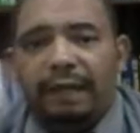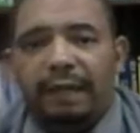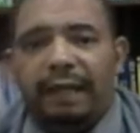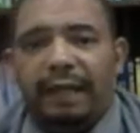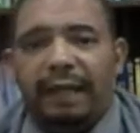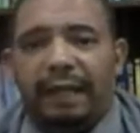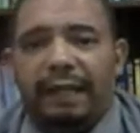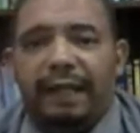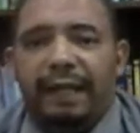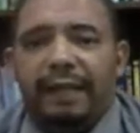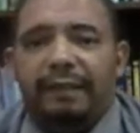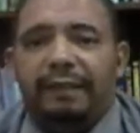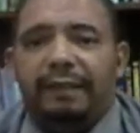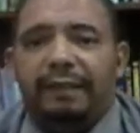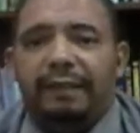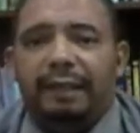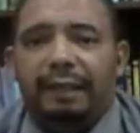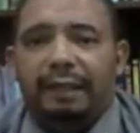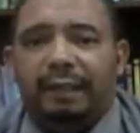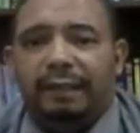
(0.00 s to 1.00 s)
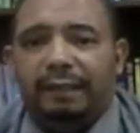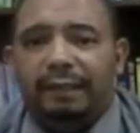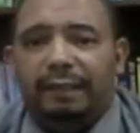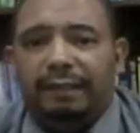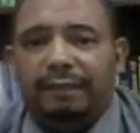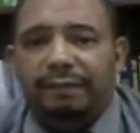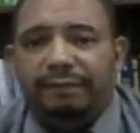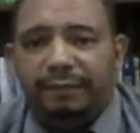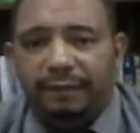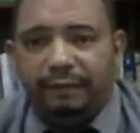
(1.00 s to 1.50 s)
again,
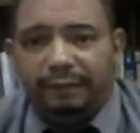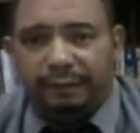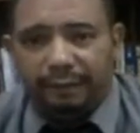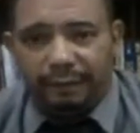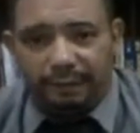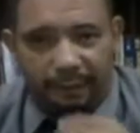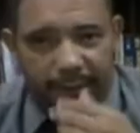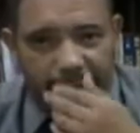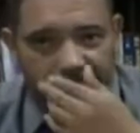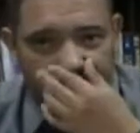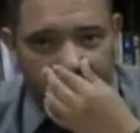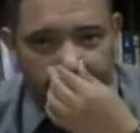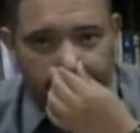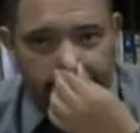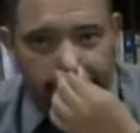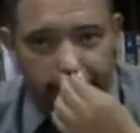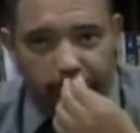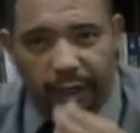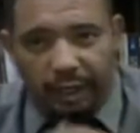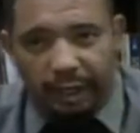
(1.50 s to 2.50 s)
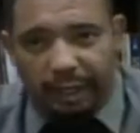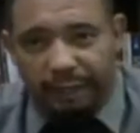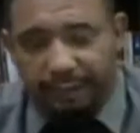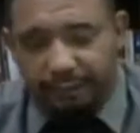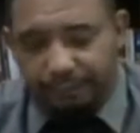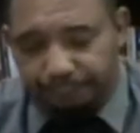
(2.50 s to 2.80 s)
different. If you have